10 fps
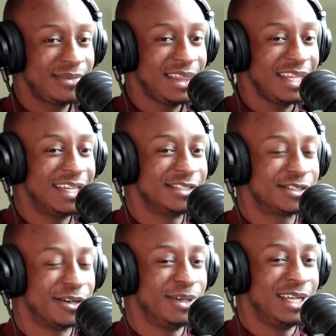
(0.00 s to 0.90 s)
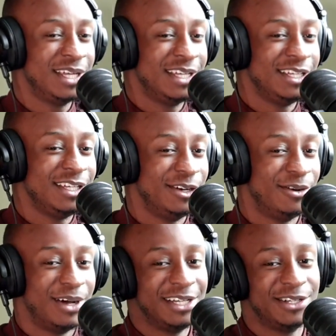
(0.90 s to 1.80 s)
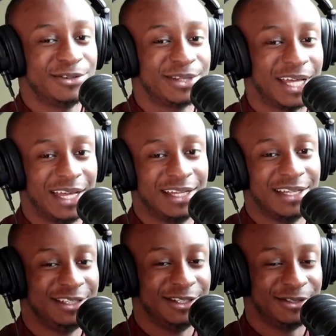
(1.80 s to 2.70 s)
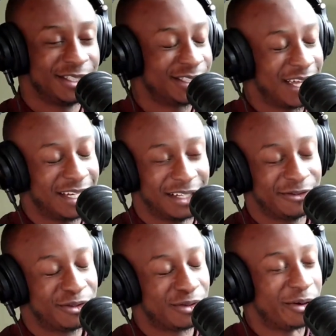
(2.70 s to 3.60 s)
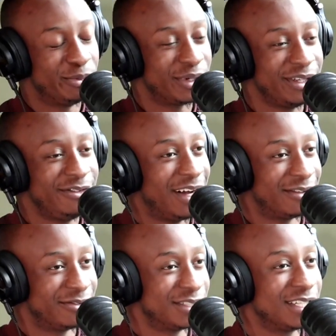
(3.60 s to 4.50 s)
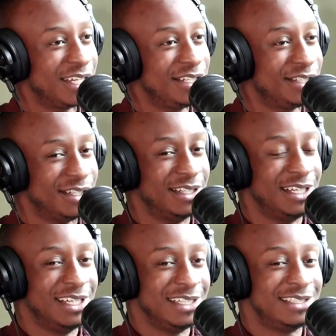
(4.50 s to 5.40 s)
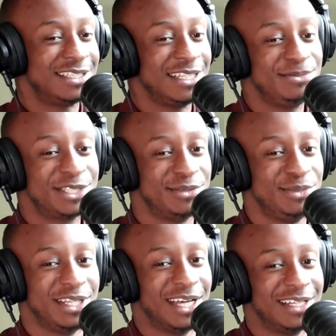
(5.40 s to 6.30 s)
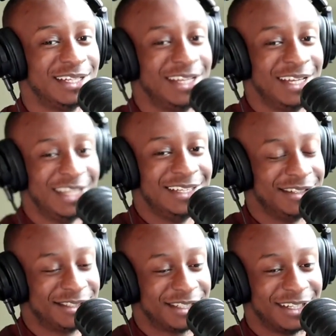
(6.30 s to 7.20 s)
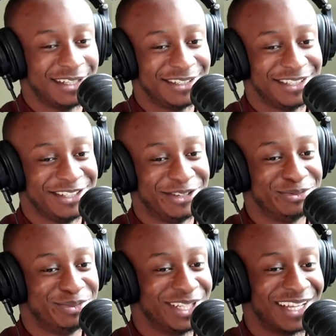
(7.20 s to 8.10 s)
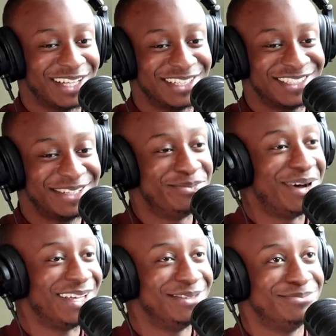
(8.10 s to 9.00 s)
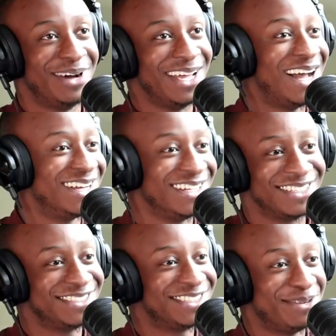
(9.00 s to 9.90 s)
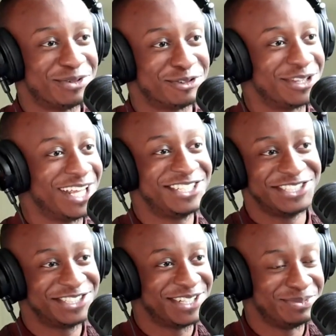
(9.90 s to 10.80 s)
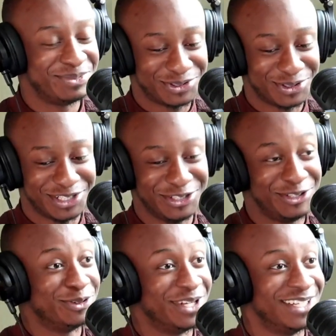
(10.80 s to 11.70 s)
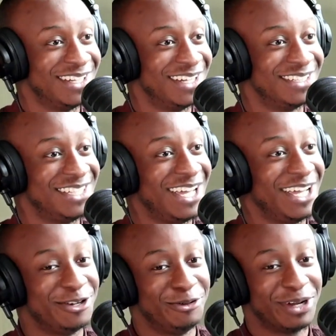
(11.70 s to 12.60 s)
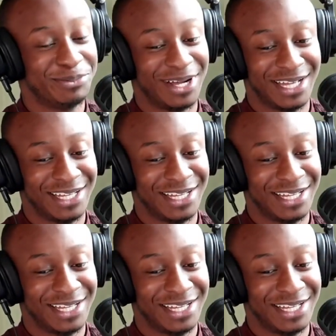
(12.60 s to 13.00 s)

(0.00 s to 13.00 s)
And so, I know that, just kind of through our brief conversation, it seems to me that there's been like a symbiotic type of relationship between you and Diego, whereby